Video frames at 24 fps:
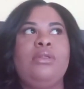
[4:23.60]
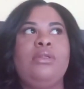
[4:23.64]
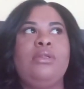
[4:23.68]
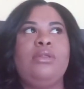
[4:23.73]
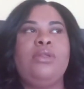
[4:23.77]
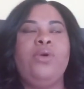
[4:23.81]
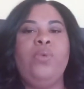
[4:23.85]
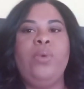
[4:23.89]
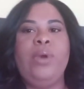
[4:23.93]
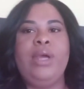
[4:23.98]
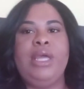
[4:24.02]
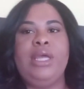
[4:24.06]

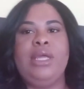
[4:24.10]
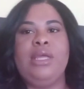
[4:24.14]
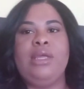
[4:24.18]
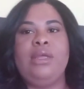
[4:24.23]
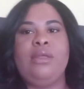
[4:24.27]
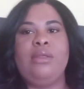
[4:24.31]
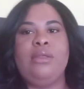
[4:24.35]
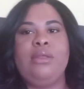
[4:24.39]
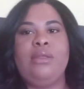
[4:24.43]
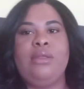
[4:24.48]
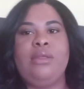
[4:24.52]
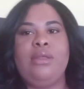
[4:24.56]
the wig.
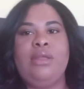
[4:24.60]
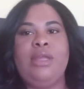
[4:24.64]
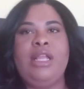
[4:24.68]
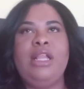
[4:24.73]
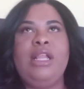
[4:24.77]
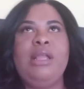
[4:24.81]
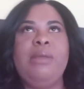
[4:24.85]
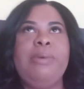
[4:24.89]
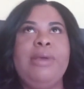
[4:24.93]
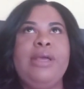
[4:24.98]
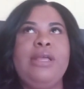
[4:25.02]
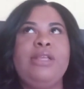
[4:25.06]
It
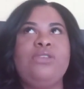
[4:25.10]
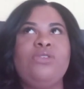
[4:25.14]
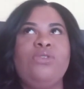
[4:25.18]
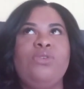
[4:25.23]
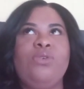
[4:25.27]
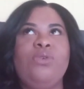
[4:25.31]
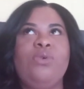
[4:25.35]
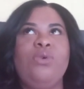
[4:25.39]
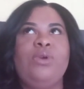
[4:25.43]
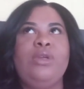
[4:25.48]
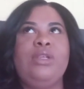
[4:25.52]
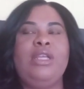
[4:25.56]
depends
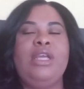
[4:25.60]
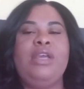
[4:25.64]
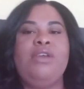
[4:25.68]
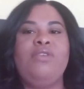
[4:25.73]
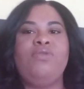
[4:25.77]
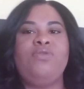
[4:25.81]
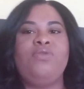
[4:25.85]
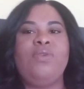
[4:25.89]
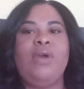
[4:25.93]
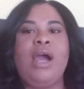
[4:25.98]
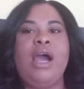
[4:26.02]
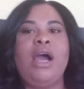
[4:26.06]
on
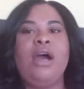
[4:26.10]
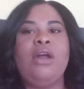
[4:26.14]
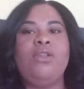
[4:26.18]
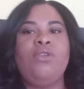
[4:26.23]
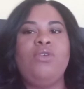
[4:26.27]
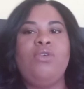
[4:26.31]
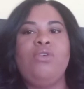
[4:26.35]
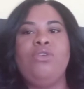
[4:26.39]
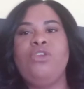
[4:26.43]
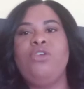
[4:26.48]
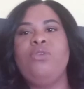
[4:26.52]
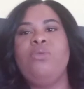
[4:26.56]
how
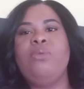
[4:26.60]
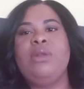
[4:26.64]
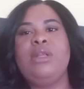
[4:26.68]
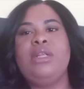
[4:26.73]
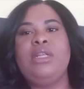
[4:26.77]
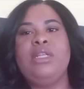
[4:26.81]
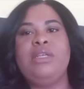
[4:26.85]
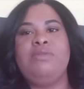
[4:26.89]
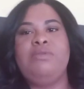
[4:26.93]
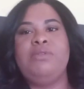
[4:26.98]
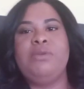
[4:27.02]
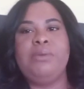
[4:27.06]
long you want to
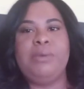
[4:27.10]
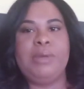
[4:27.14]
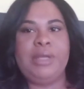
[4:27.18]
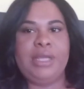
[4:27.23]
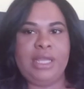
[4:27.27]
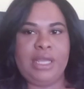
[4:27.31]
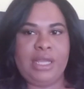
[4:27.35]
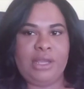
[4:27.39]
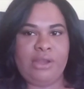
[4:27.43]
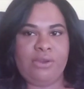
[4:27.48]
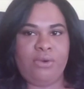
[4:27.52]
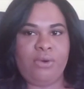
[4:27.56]
leave the
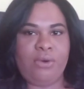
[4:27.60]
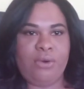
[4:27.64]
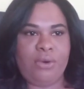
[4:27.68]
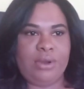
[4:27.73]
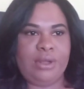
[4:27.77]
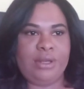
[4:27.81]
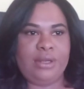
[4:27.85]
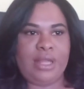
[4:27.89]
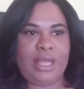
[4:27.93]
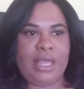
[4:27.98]
wig on.